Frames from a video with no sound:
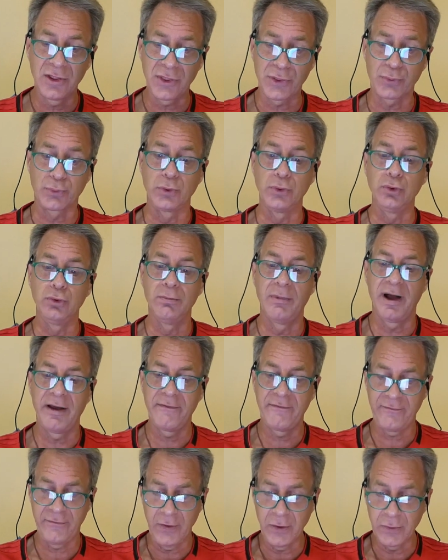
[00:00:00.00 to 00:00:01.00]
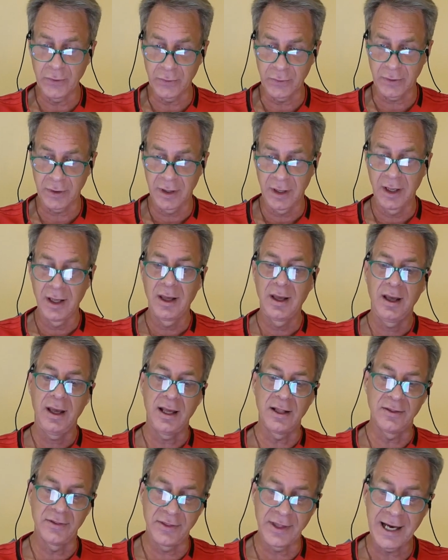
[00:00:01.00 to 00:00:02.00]
through my phone,
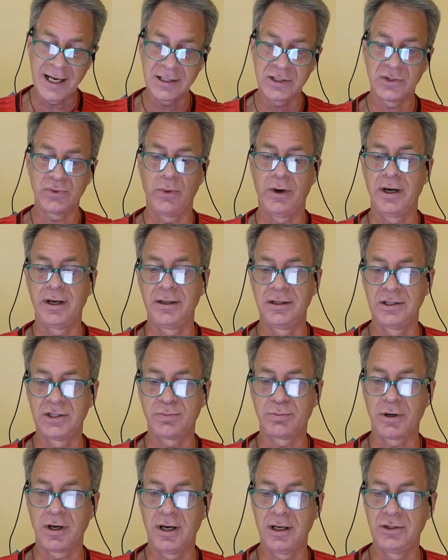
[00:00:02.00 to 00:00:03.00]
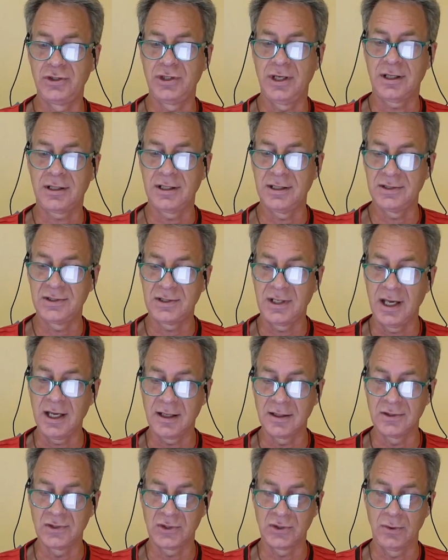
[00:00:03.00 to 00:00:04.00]
and that's why this project has
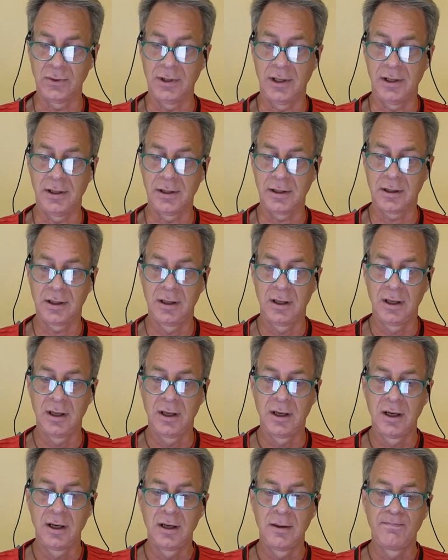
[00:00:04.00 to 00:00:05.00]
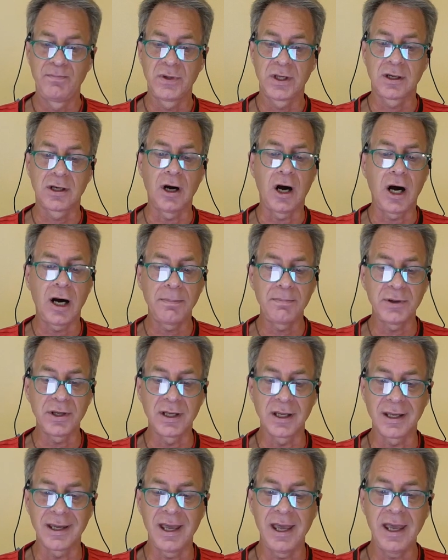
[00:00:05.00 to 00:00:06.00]
taken so long.
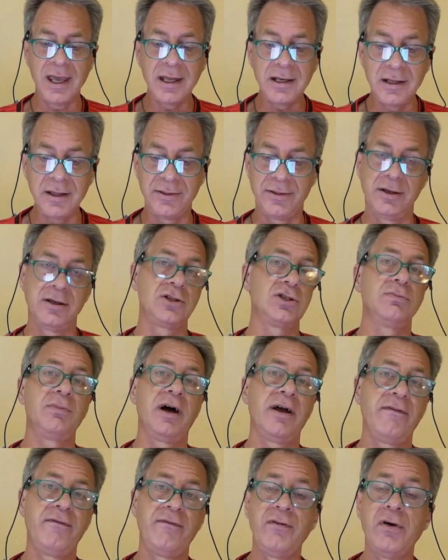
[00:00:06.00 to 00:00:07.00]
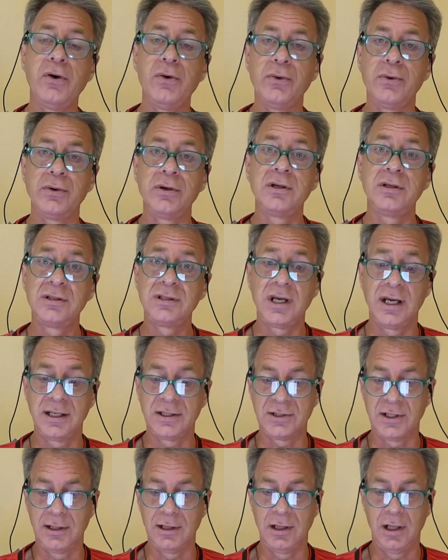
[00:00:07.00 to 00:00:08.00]
Copying anything to my phone
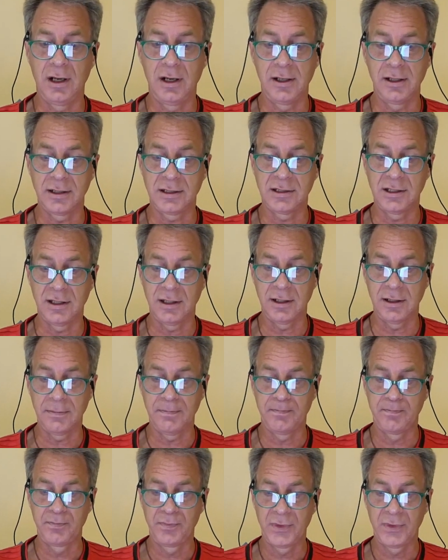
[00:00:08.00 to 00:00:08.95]
takes a long time.